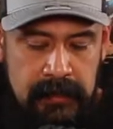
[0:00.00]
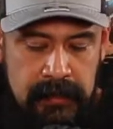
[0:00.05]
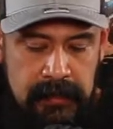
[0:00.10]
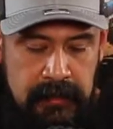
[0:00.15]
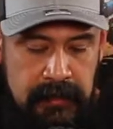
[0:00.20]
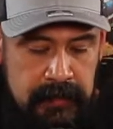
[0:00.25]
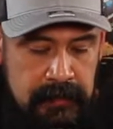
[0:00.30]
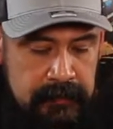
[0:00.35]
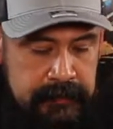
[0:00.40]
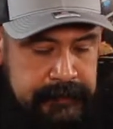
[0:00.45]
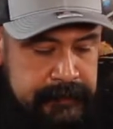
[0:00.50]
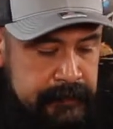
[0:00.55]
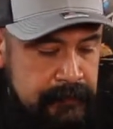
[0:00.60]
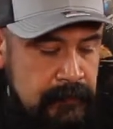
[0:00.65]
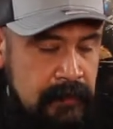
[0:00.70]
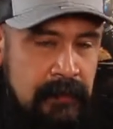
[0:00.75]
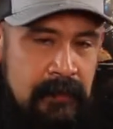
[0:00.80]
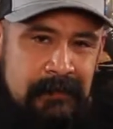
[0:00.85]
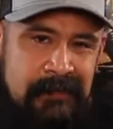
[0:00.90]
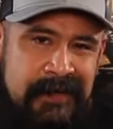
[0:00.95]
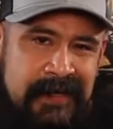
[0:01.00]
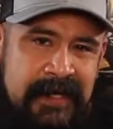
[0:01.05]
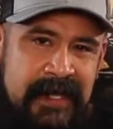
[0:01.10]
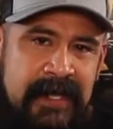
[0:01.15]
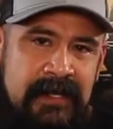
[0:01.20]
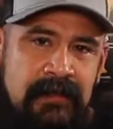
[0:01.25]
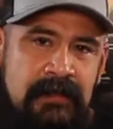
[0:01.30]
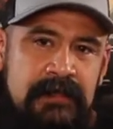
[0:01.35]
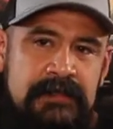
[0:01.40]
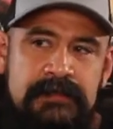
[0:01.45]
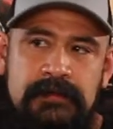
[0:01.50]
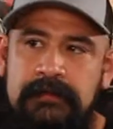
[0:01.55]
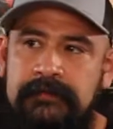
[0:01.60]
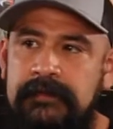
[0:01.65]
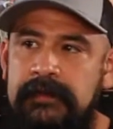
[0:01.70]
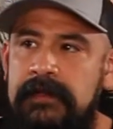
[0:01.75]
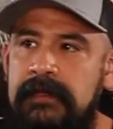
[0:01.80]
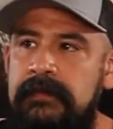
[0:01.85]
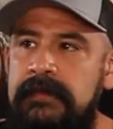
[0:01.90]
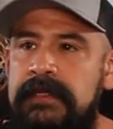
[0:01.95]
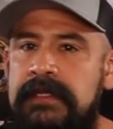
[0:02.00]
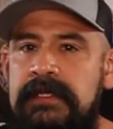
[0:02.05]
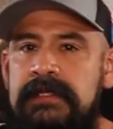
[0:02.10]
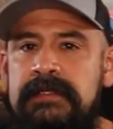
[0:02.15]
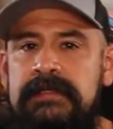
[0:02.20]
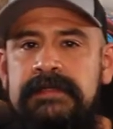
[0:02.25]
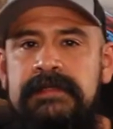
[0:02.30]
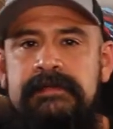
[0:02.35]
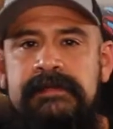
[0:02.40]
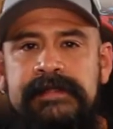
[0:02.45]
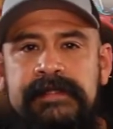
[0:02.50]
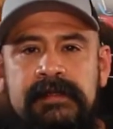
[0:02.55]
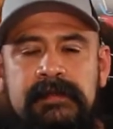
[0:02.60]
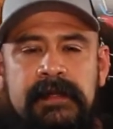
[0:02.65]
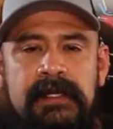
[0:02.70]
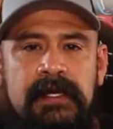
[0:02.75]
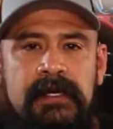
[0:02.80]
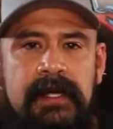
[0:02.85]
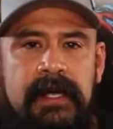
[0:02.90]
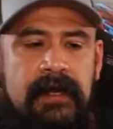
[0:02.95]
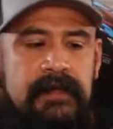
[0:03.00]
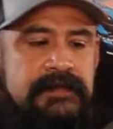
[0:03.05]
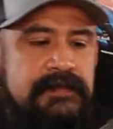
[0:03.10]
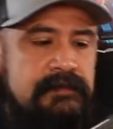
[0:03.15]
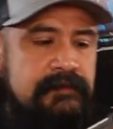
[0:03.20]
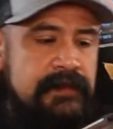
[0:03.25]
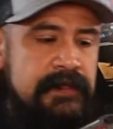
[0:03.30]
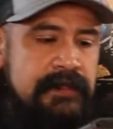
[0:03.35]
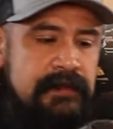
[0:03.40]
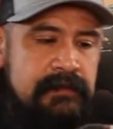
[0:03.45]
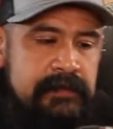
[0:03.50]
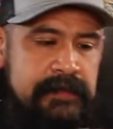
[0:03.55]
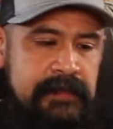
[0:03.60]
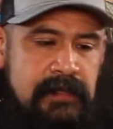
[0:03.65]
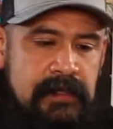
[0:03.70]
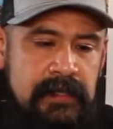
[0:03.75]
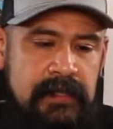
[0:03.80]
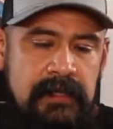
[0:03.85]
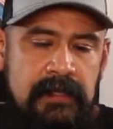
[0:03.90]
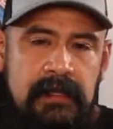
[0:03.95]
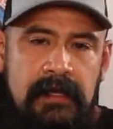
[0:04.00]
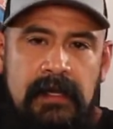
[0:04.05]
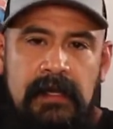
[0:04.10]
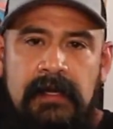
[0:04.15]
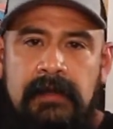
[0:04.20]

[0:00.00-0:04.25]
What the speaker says: So I'm going to hang on to it for a little bit and do some how-to videos on it.